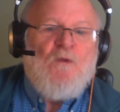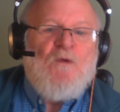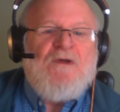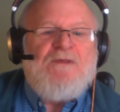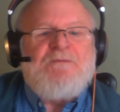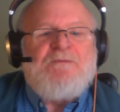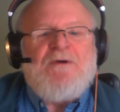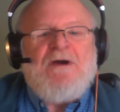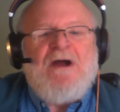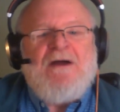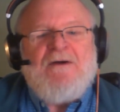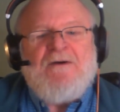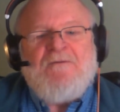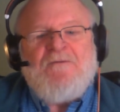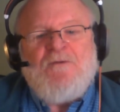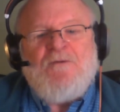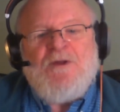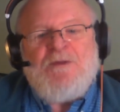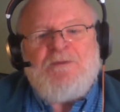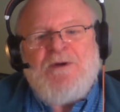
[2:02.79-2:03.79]
with
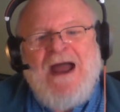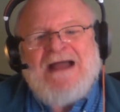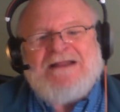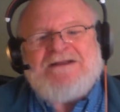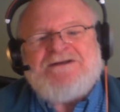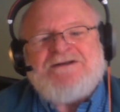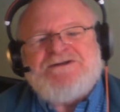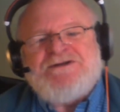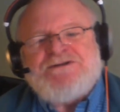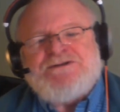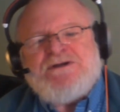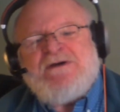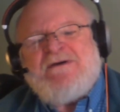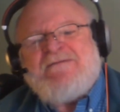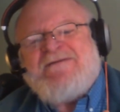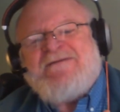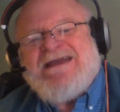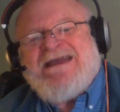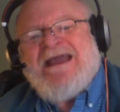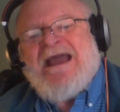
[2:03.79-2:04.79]
practices
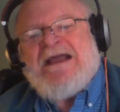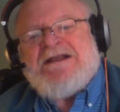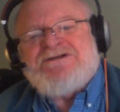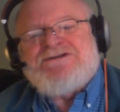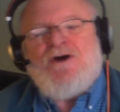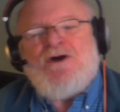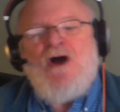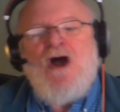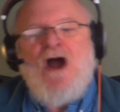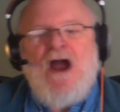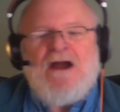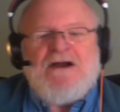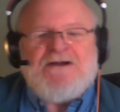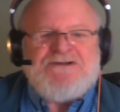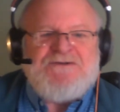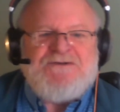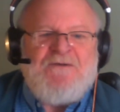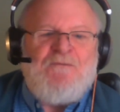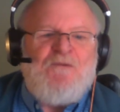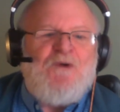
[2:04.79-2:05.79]
of
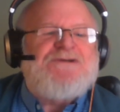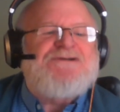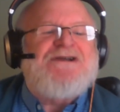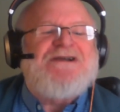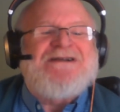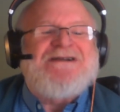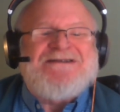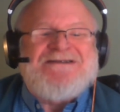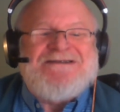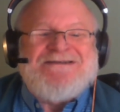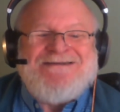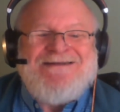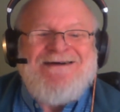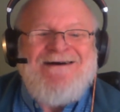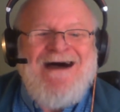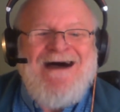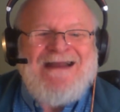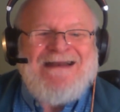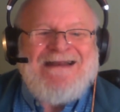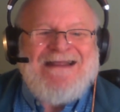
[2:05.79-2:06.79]
EHRs from which it is
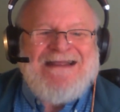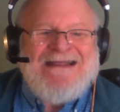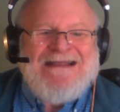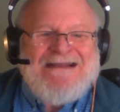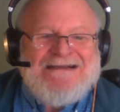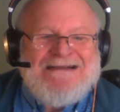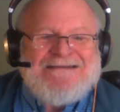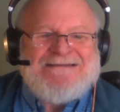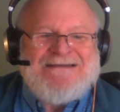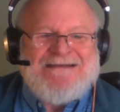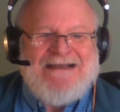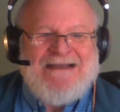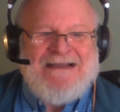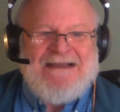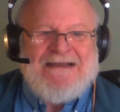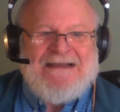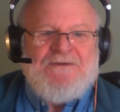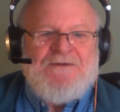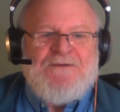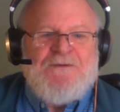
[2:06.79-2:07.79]
not
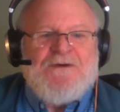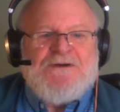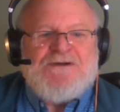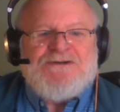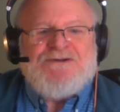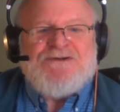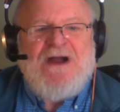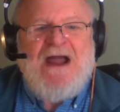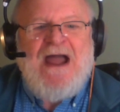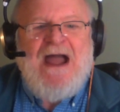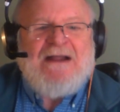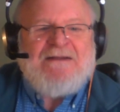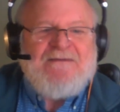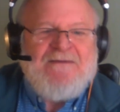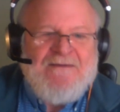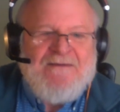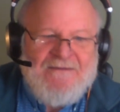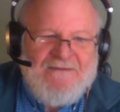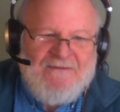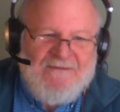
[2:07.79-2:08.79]
easy to
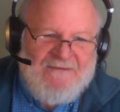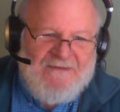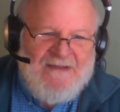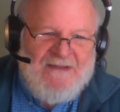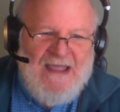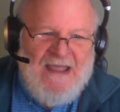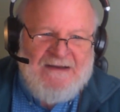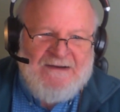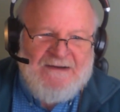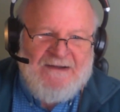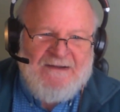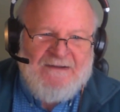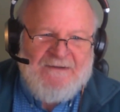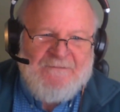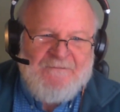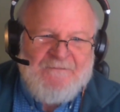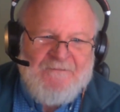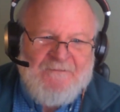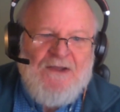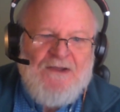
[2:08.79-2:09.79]
extract data.
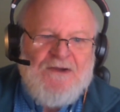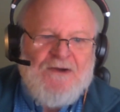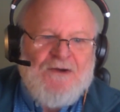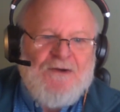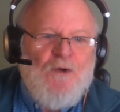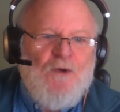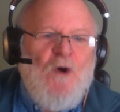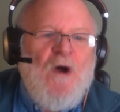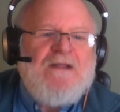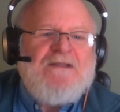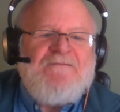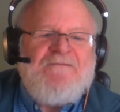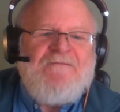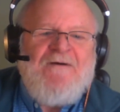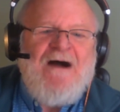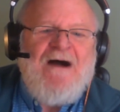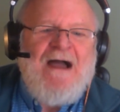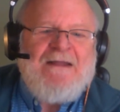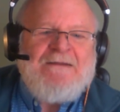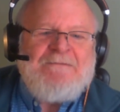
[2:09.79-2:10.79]
You're going to
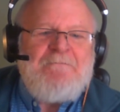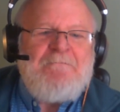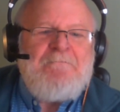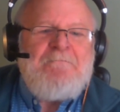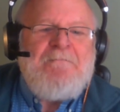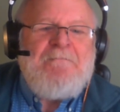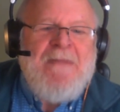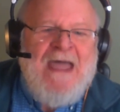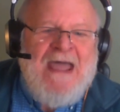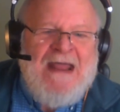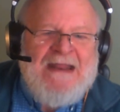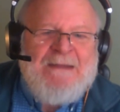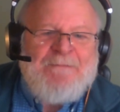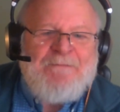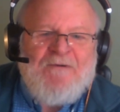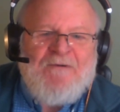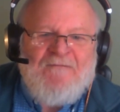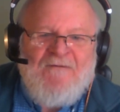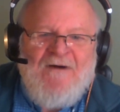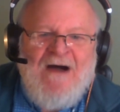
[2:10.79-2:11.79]
find many
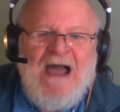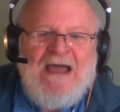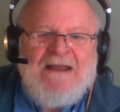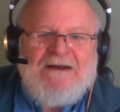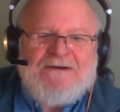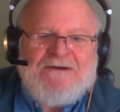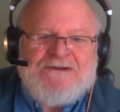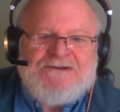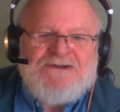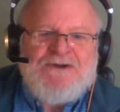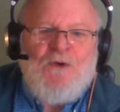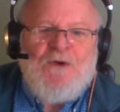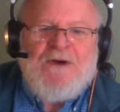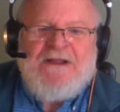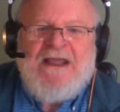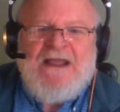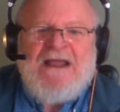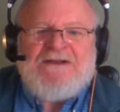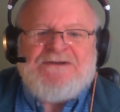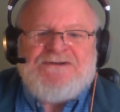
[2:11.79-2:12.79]
providers on
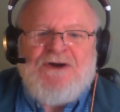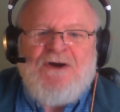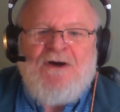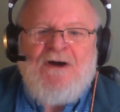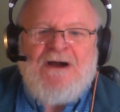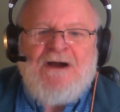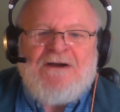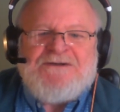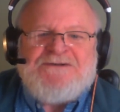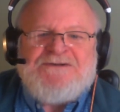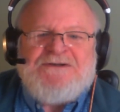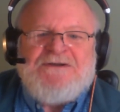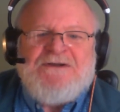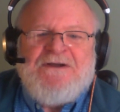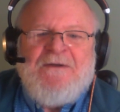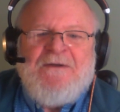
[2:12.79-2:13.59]
EHRs,